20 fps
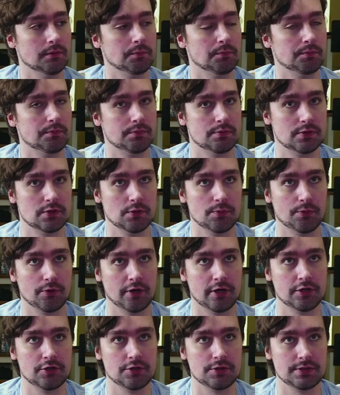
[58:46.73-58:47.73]
super
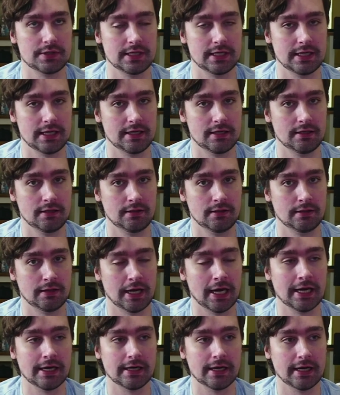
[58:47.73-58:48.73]
interested in
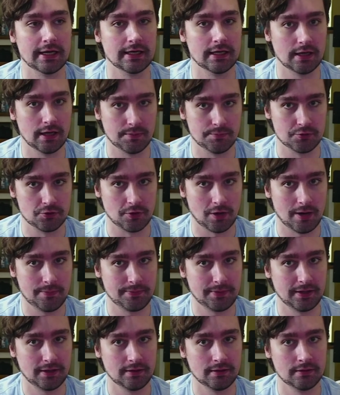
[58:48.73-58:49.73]
and ended up
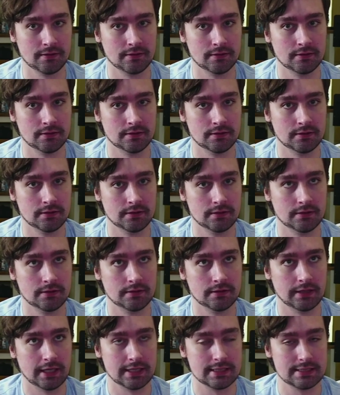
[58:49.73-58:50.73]
dropping
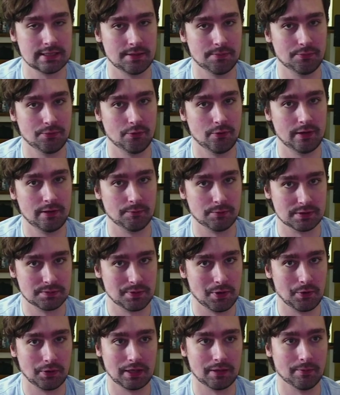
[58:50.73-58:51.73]
at some point was
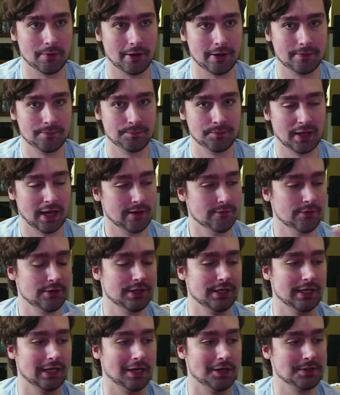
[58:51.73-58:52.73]
Pokemon.
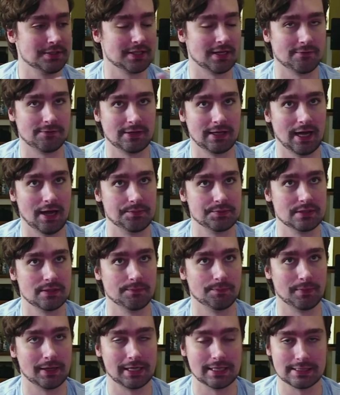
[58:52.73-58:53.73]
Everything else I've kept
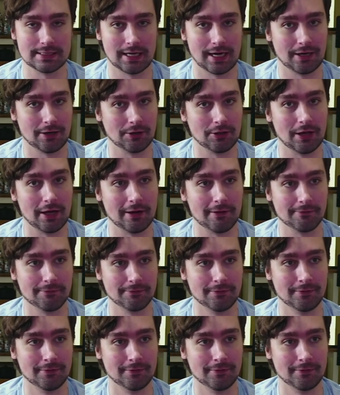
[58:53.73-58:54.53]
my entire life.